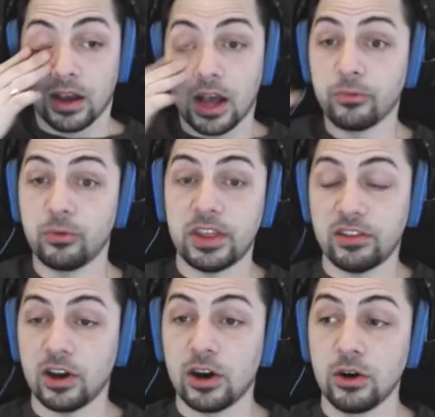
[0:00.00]
comes with
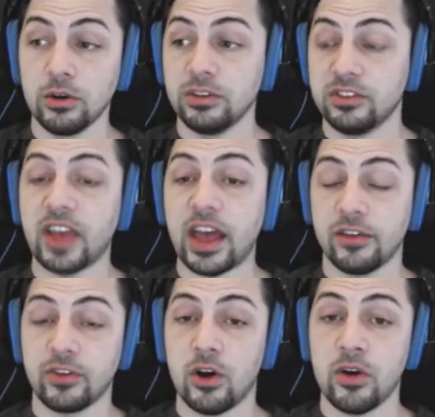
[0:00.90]
its own set
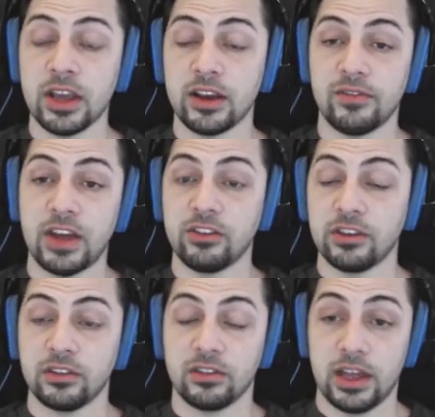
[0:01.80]
of coding
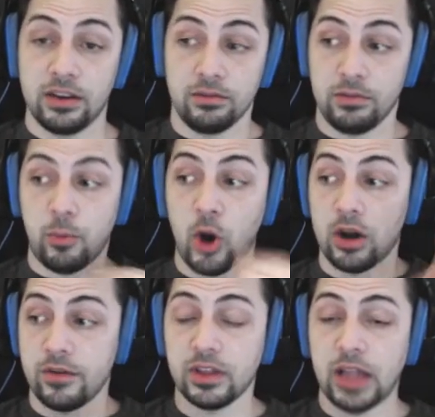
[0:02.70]
conventions that's
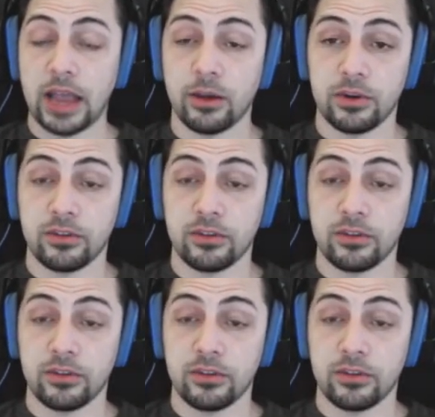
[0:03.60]
part of the language.